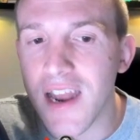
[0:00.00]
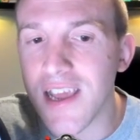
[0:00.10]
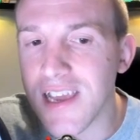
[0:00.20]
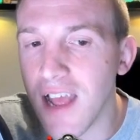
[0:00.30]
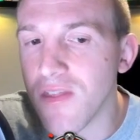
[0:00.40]

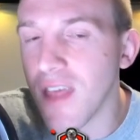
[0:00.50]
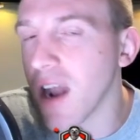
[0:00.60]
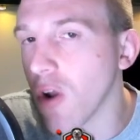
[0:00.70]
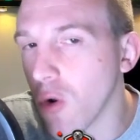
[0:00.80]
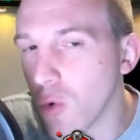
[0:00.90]
and again
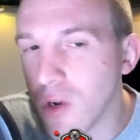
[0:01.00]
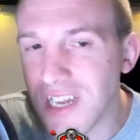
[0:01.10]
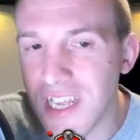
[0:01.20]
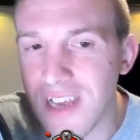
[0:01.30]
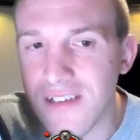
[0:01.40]
that not
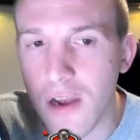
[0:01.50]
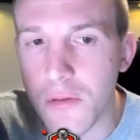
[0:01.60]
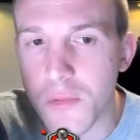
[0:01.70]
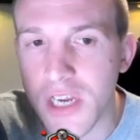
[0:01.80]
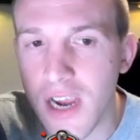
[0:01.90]
only takes
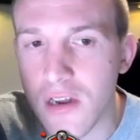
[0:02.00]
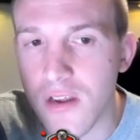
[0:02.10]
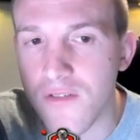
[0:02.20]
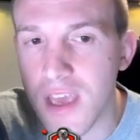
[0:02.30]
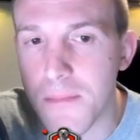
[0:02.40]
out
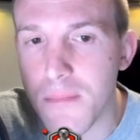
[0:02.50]
objectives,